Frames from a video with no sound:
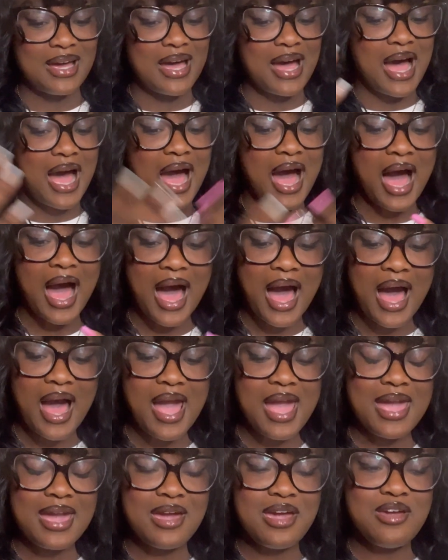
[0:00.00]

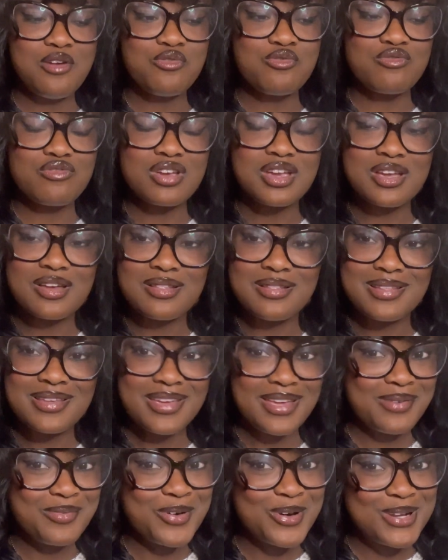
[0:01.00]
I
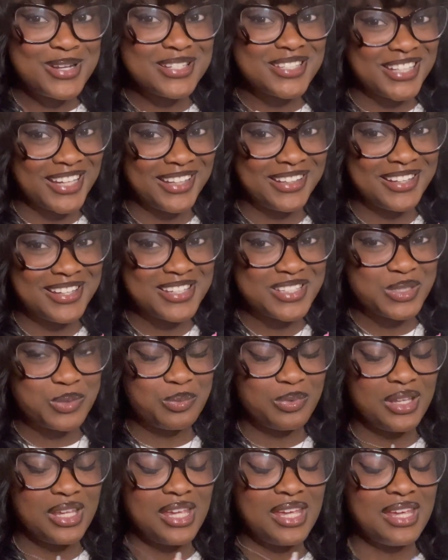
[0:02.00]
really am going to say this.
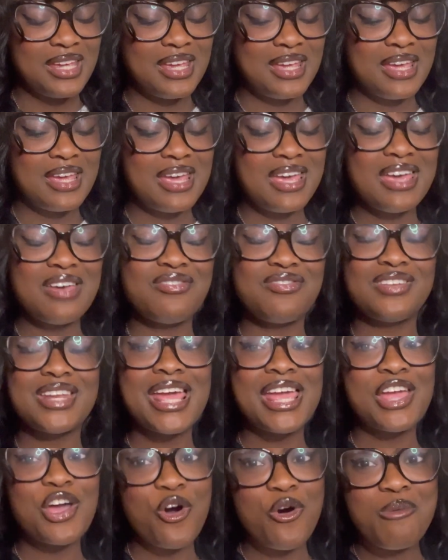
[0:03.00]
If
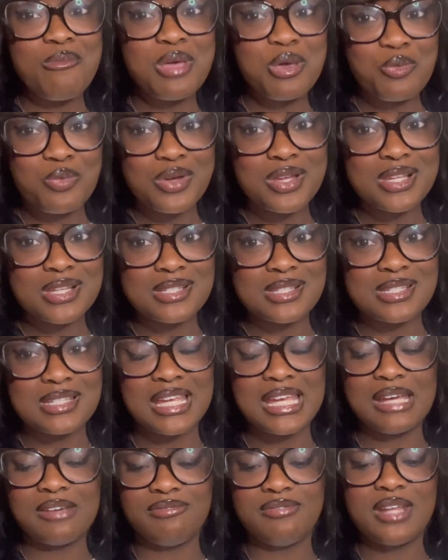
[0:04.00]

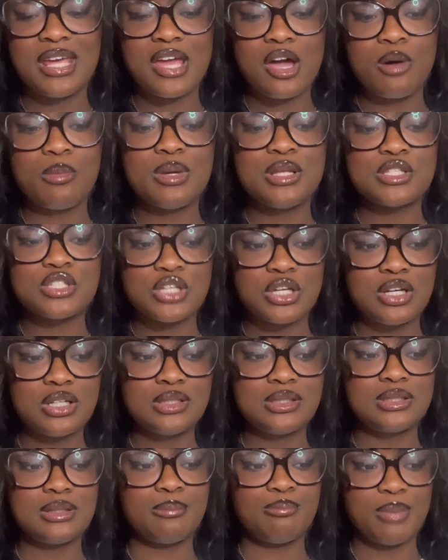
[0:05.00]
Naomi
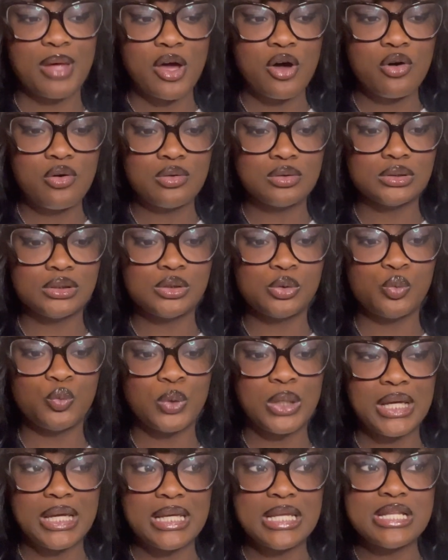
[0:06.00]
took the belt
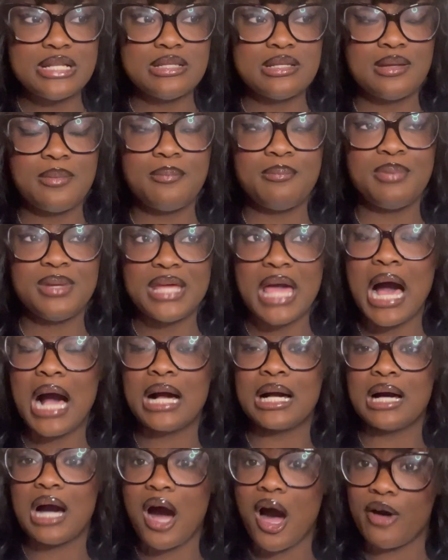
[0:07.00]
when
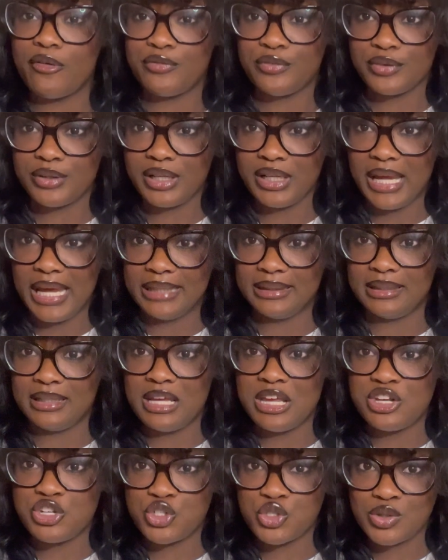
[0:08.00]
Bianca offered it at
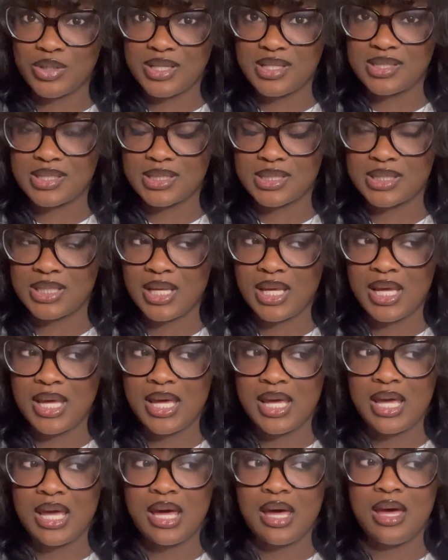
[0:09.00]
the entrance,
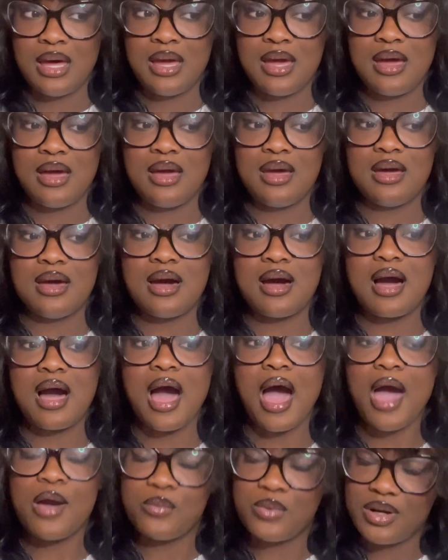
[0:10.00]

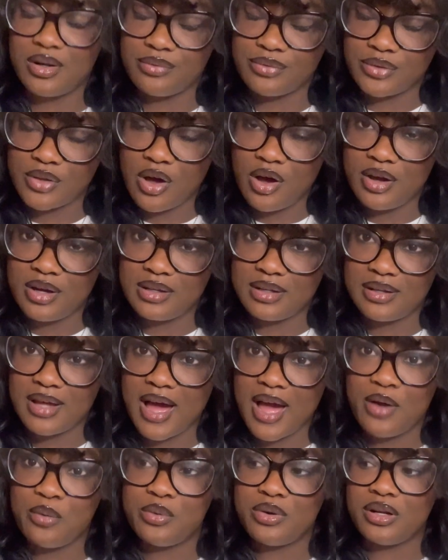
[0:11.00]
I
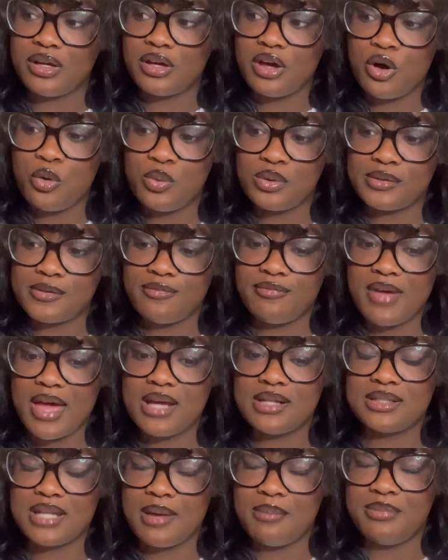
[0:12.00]
would go with the
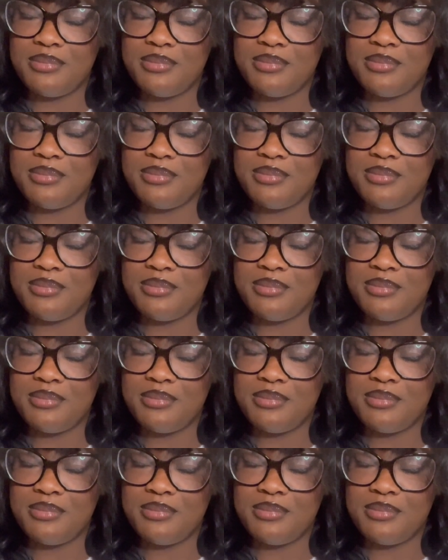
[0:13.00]
fact that